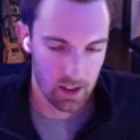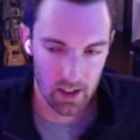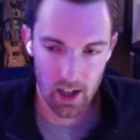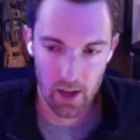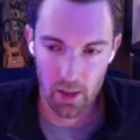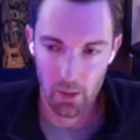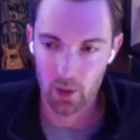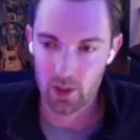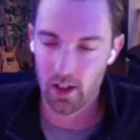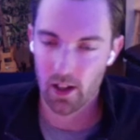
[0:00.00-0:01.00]
a game that most
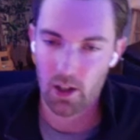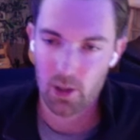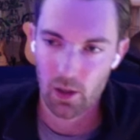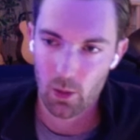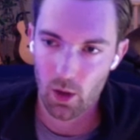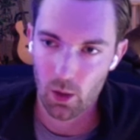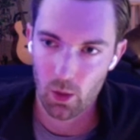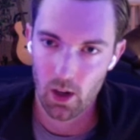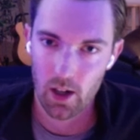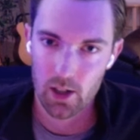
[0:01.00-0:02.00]
of the country won't
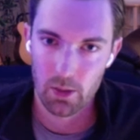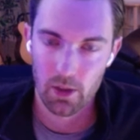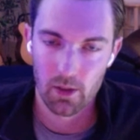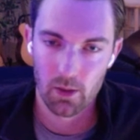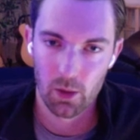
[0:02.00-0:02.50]
watch, but we'll